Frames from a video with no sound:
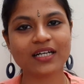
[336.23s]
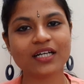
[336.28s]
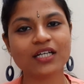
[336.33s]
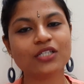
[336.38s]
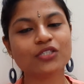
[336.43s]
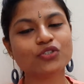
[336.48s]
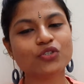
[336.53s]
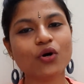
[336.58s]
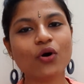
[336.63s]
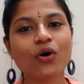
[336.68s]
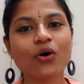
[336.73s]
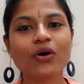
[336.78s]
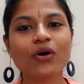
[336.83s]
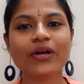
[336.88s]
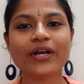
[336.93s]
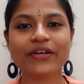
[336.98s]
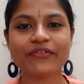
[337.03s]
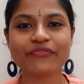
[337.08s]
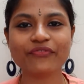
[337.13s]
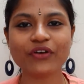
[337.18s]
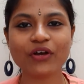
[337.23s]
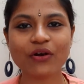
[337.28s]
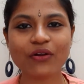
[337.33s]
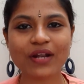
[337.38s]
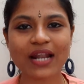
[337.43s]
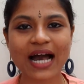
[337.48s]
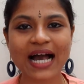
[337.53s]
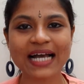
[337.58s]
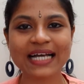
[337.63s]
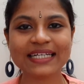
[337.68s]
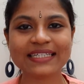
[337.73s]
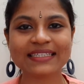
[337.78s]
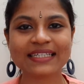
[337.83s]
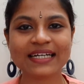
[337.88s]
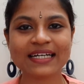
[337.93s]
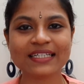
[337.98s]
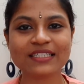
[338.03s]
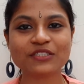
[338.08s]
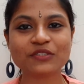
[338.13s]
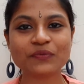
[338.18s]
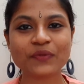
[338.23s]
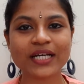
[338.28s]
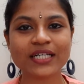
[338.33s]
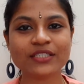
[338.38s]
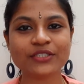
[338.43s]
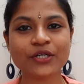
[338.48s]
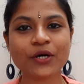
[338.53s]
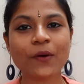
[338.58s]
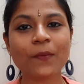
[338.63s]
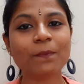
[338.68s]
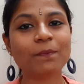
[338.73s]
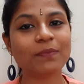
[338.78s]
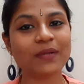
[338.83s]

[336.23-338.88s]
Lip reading: So, if you like this video,